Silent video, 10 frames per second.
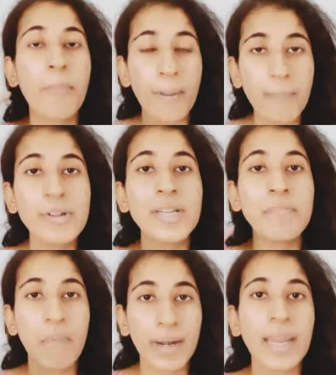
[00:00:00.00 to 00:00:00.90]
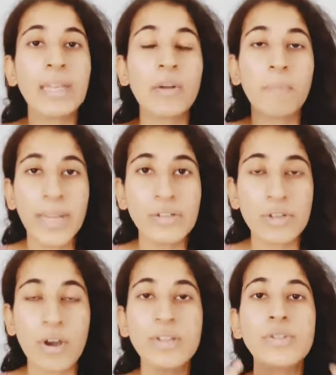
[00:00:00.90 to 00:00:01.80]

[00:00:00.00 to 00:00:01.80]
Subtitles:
promote and market your Patreon